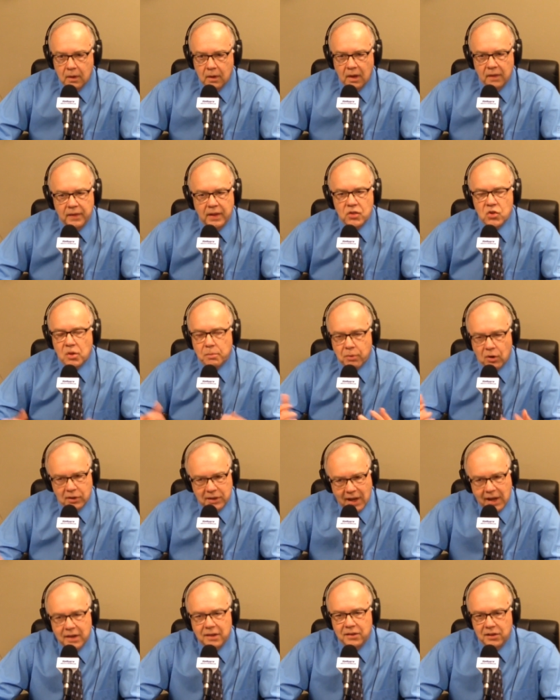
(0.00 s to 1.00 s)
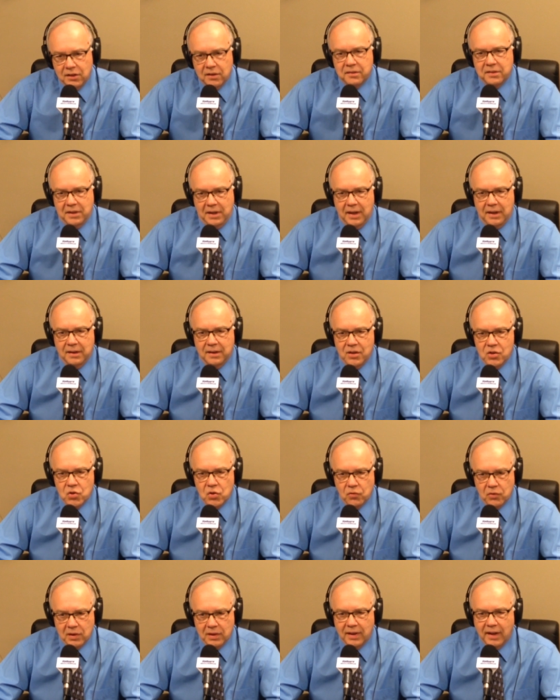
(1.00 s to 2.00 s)
And then she broke down in tears again because
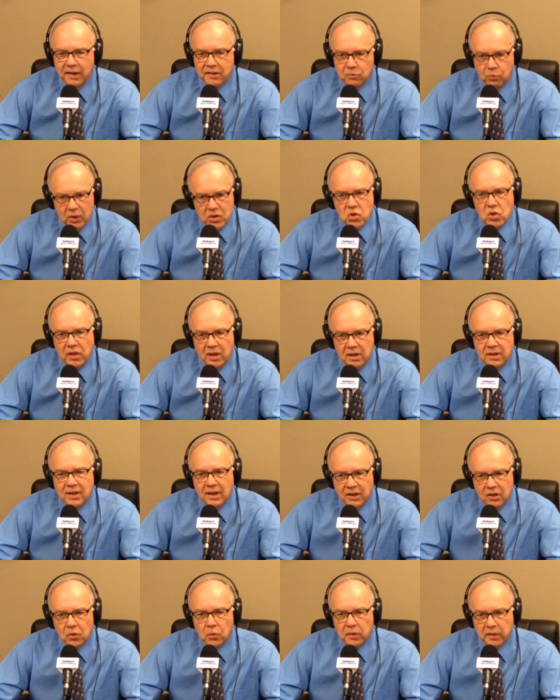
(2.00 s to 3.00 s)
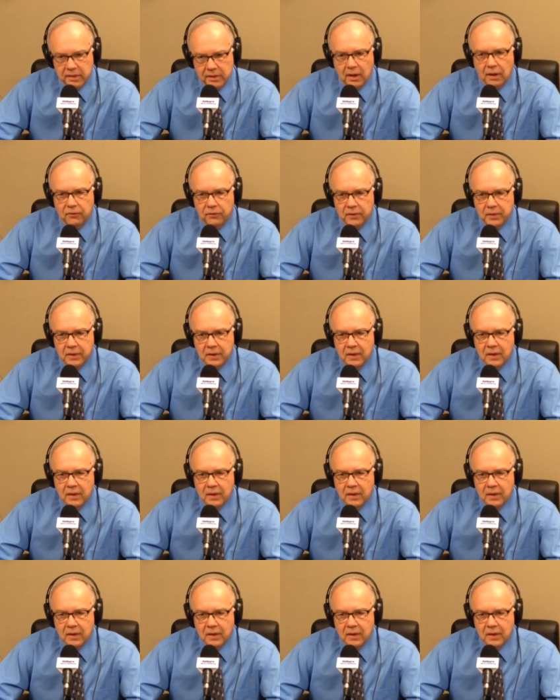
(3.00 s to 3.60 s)
she realized what she had done to herself.